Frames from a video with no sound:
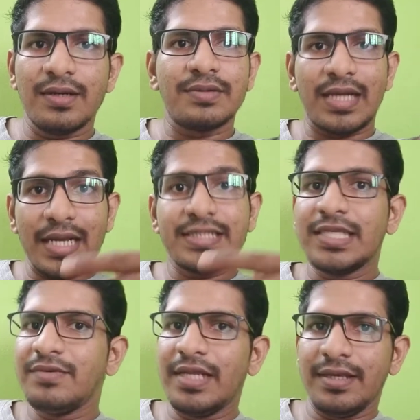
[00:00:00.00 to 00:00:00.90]

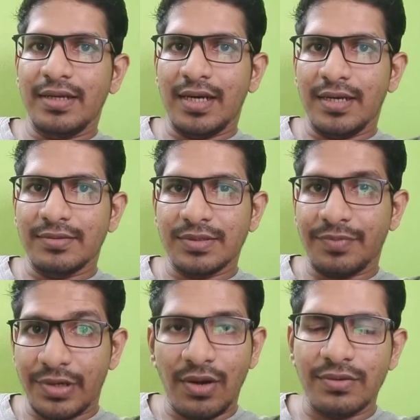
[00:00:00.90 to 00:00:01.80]
collectively
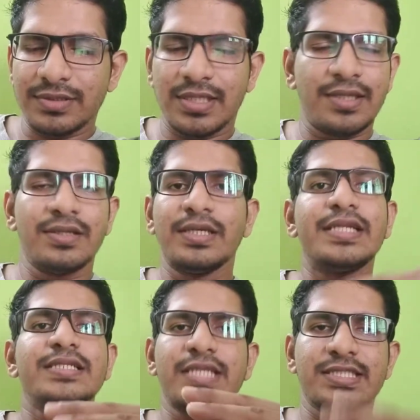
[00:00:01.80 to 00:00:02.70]
pronounced. It
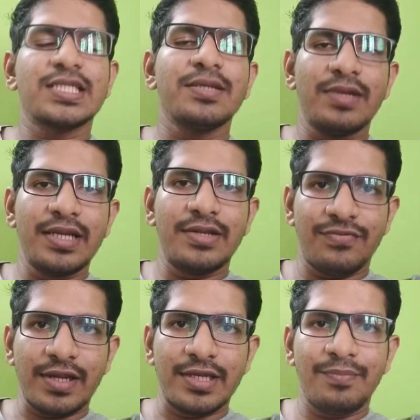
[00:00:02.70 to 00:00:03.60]
is extremely
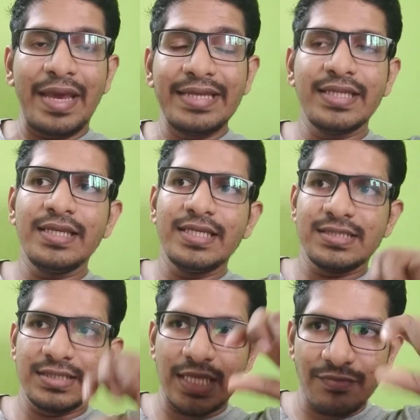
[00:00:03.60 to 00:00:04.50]
different. Patent
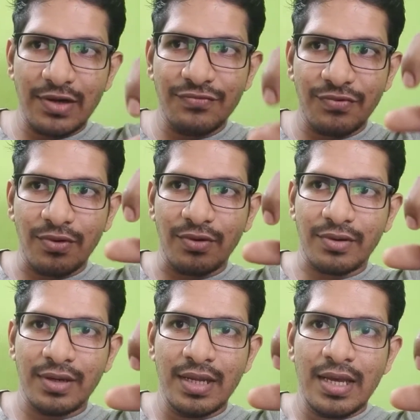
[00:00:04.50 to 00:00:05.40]
is given
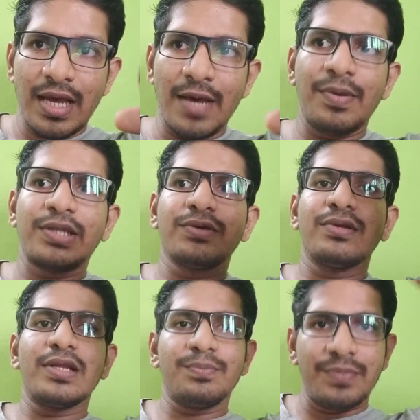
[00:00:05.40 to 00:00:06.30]
for a
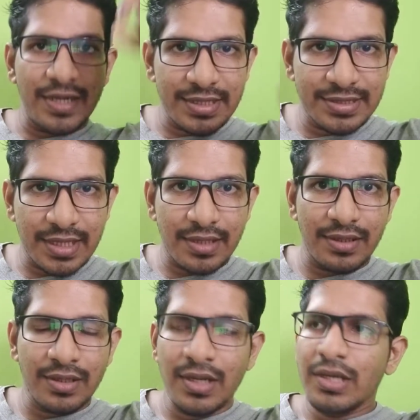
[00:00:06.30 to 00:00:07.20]
particular
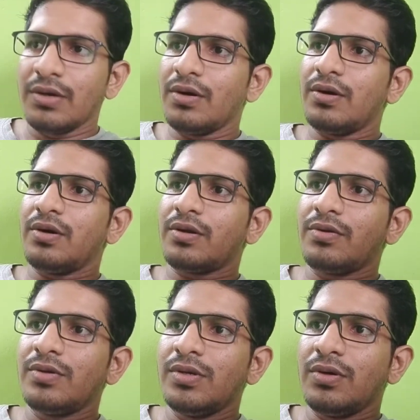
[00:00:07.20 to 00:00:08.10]
person
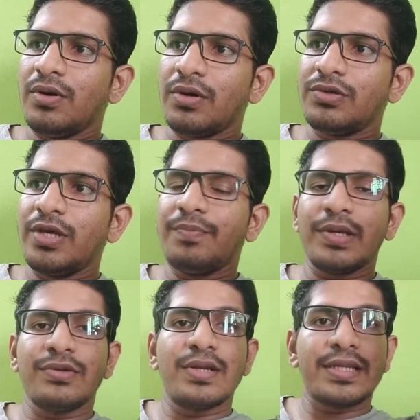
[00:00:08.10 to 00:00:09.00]
or to a
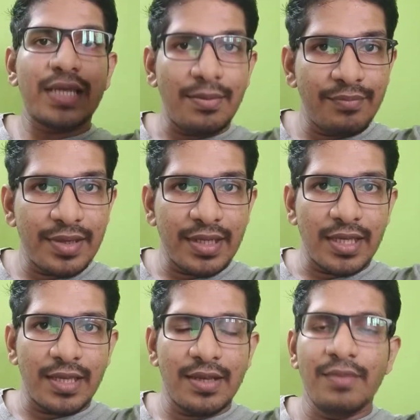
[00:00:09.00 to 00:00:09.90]
particular
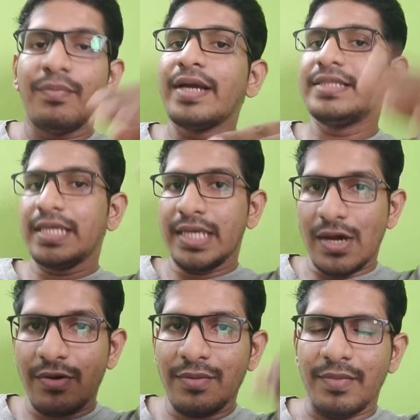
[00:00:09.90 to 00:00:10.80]
company by the
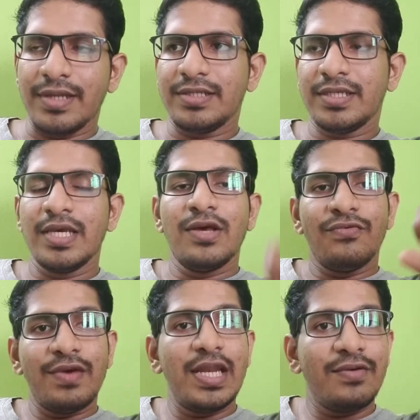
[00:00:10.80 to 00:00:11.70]
government
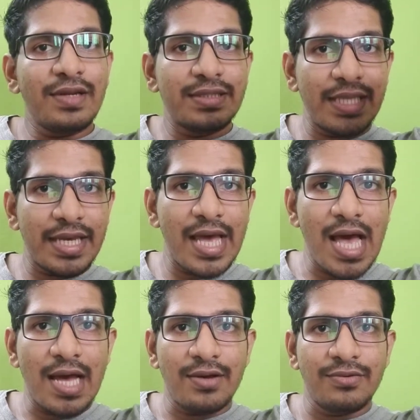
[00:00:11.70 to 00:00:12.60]
whenever they
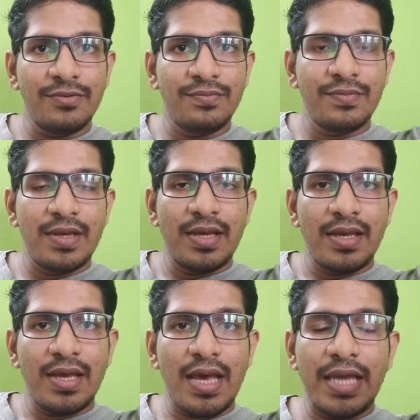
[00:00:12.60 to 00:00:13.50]
have
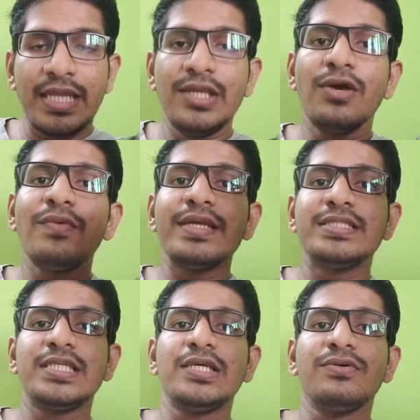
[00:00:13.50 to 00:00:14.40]
an
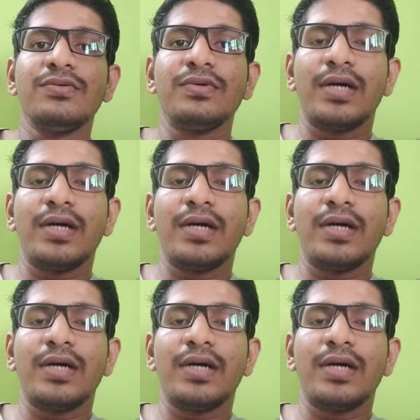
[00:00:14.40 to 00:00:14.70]
innovative